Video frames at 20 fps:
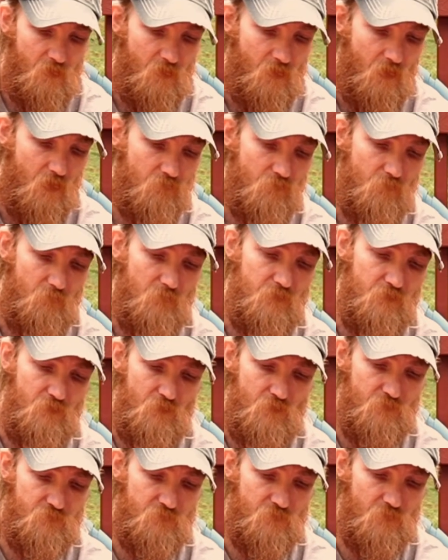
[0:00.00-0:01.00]
I'm going to be
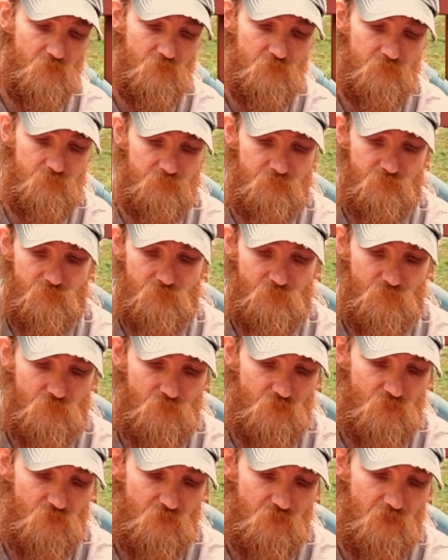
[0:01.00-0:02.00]
using
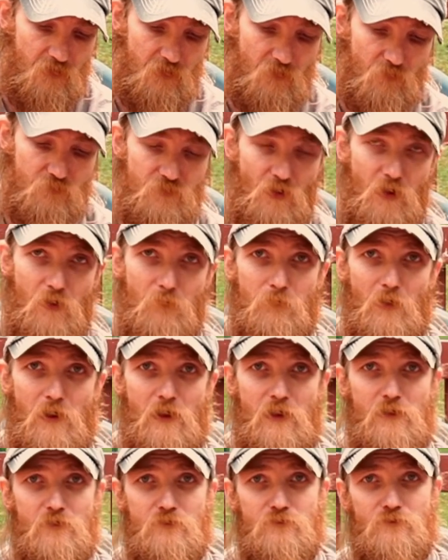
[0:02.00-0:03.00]
the Hilltop
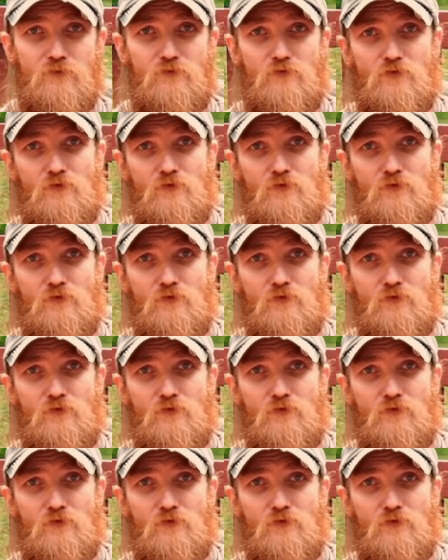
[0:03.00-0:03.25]
Packs